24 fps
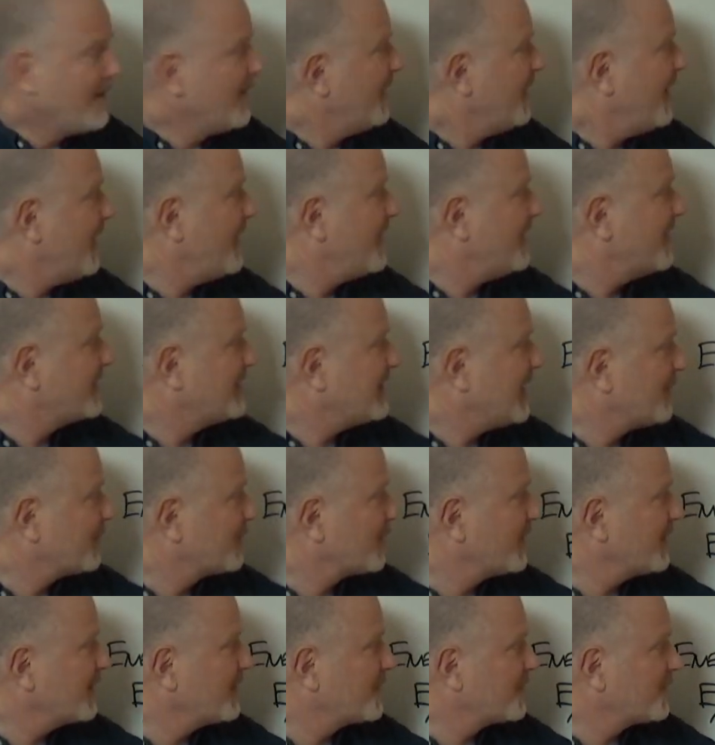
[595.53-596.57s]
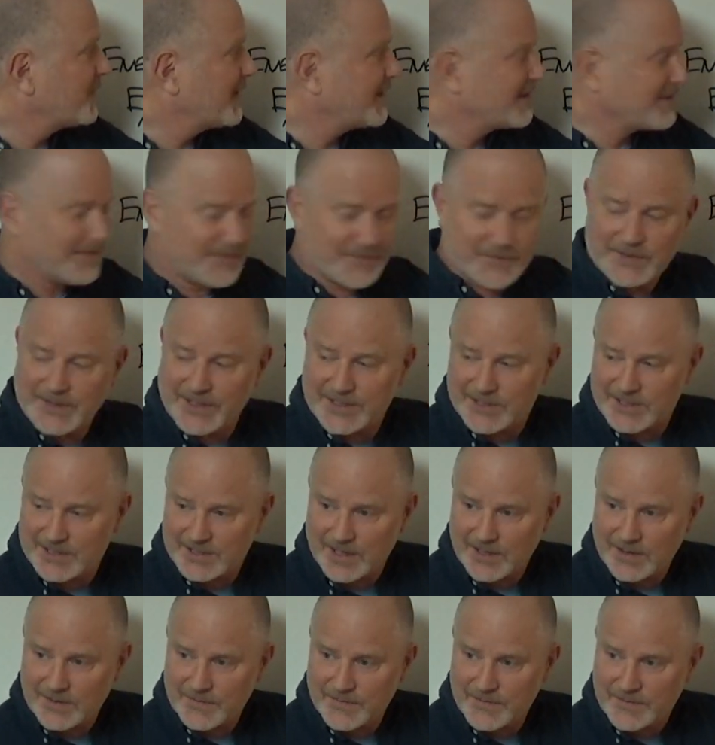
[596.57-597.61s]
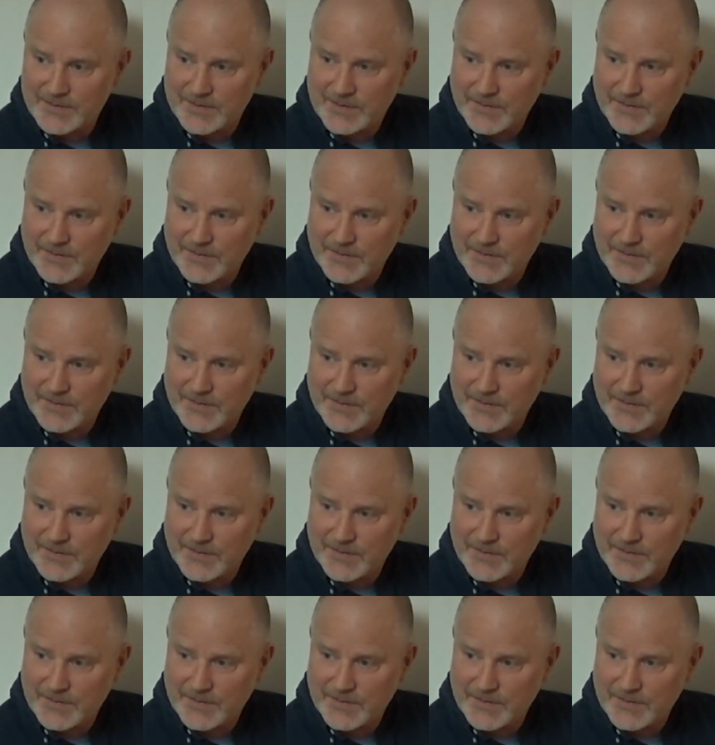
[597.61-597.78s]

and the temporary flesh self,